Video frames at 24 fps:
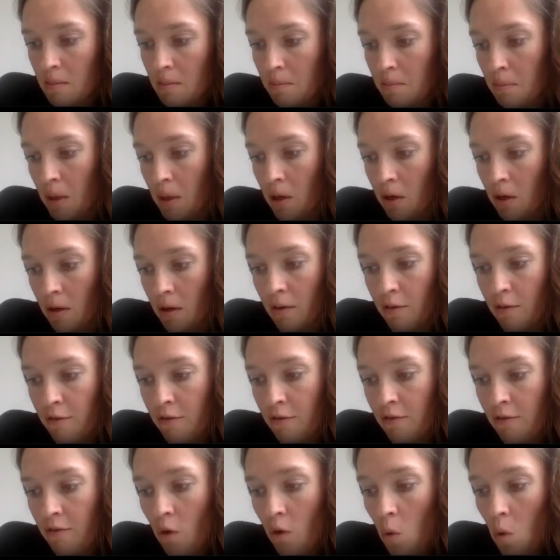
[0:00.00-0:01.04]
per
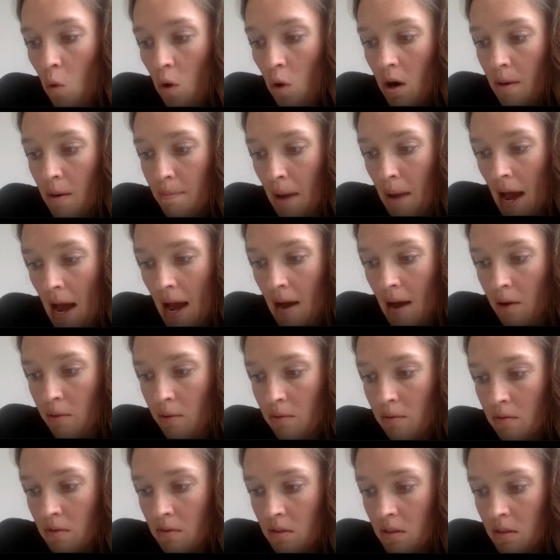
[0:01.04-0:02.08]
4
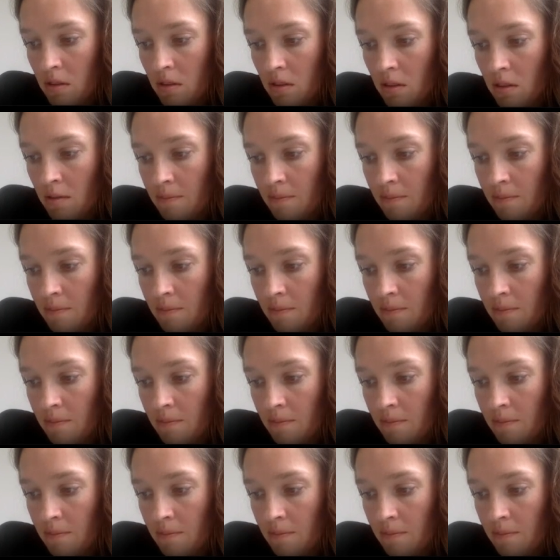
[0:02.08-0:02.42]
pounds.